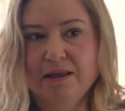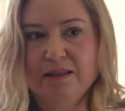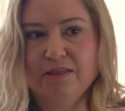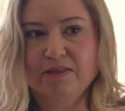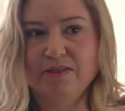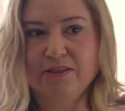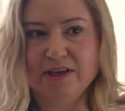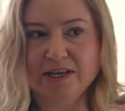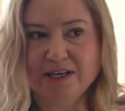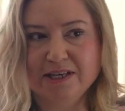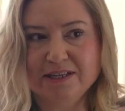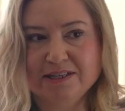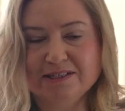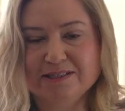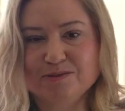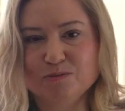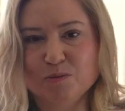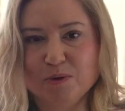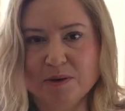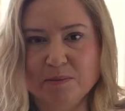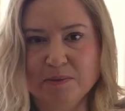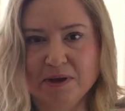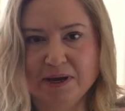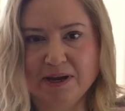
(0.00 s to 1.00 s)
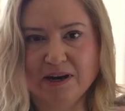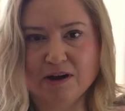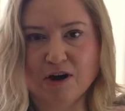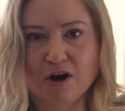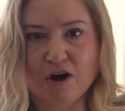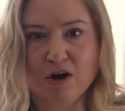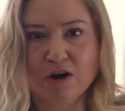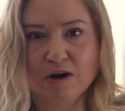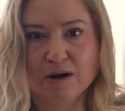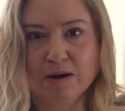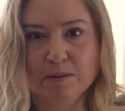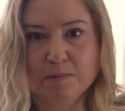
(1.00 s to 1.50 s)
These women
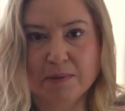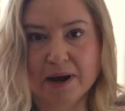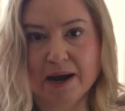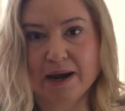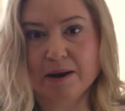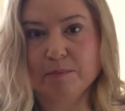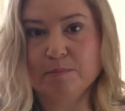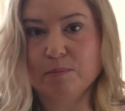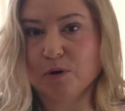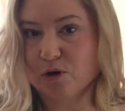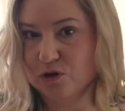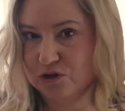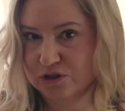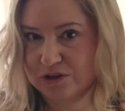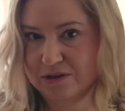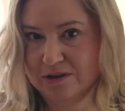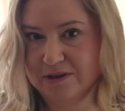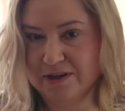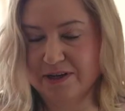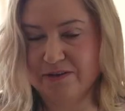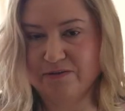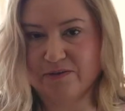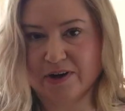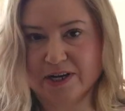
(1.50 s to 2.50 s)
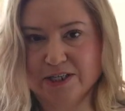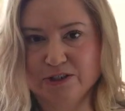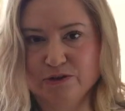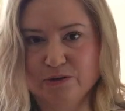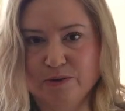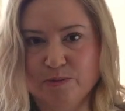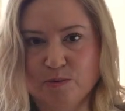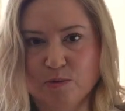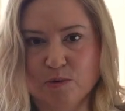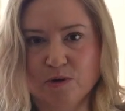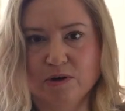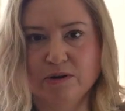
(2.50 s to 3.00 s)
are my personal
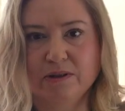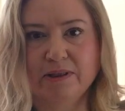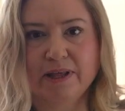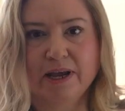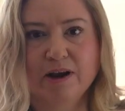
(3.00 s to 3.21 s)
advisory board.